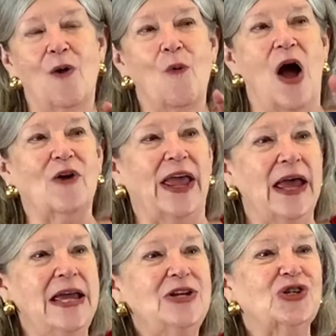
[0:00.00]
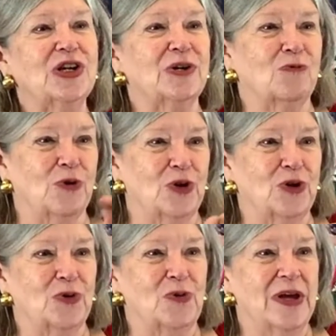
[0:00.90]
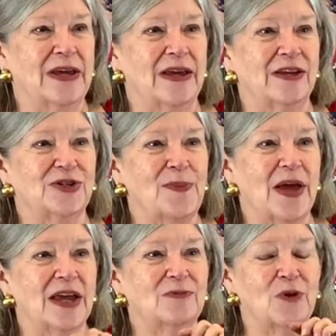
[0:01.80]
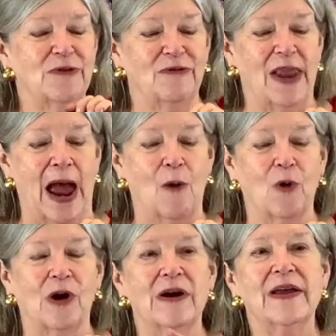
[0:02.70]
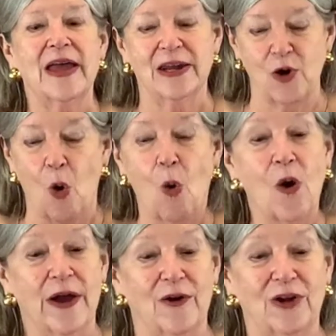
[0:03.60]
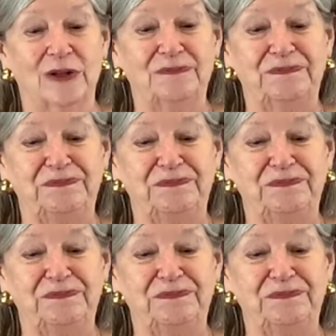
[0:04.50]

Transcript: while Cajun roux is made with flour and oil.